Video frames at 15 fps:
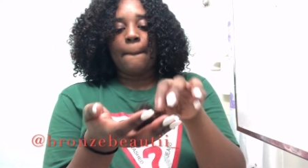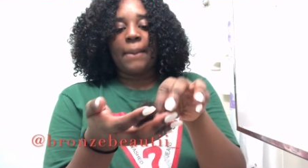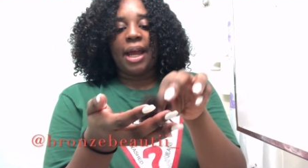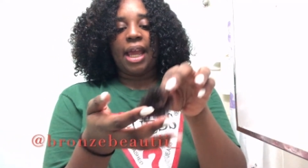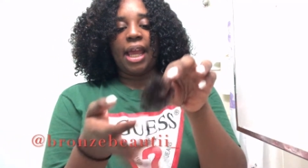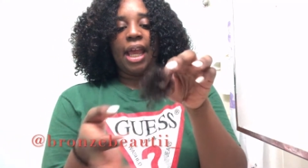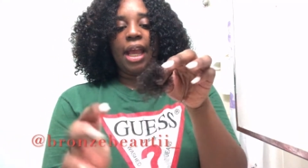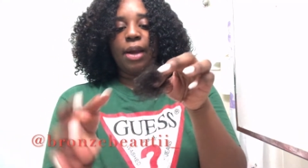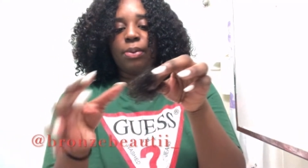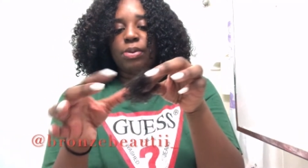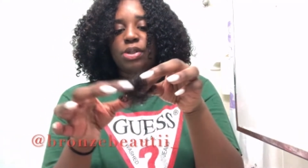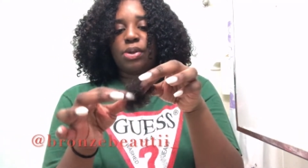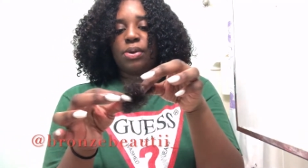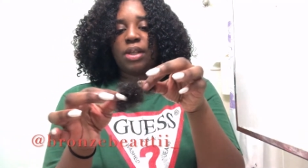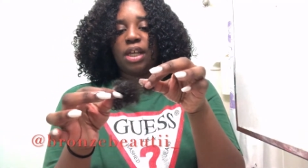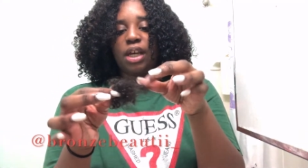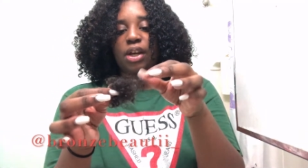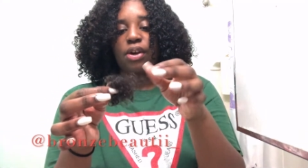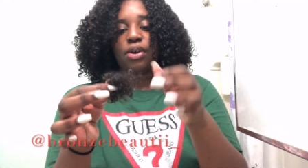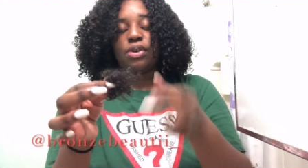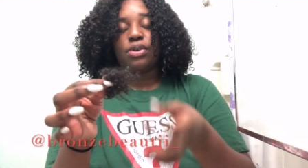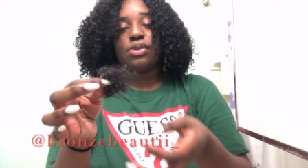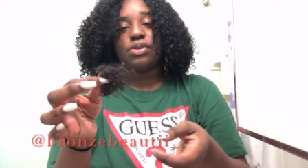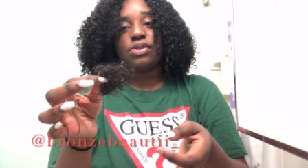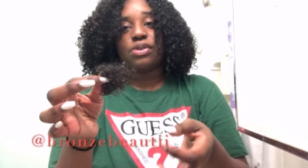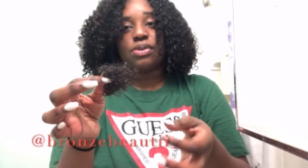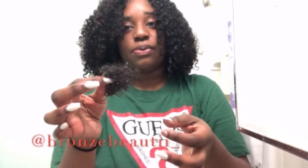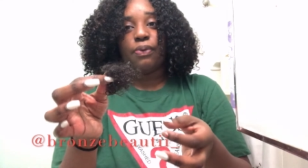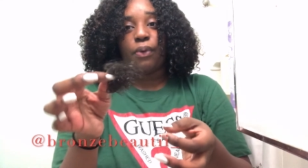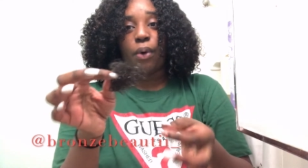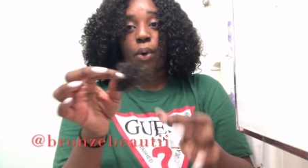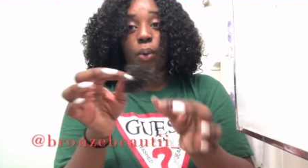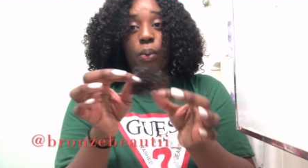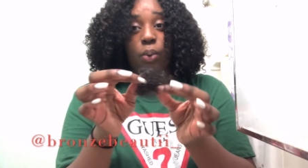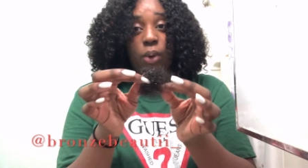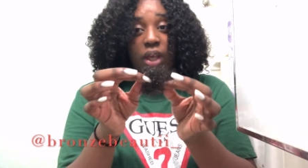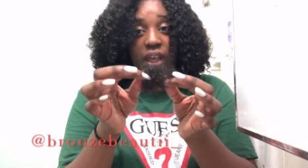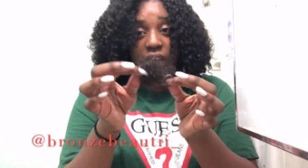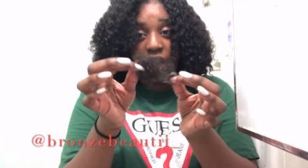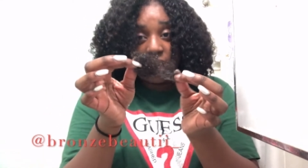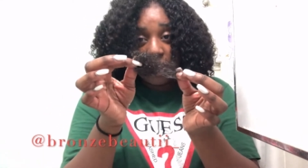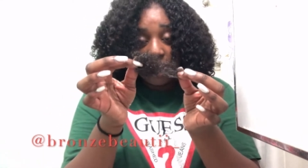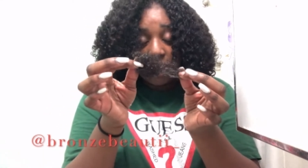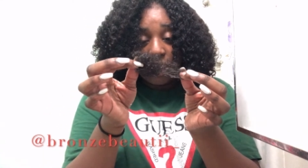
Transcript: my hair was only in curls for a week.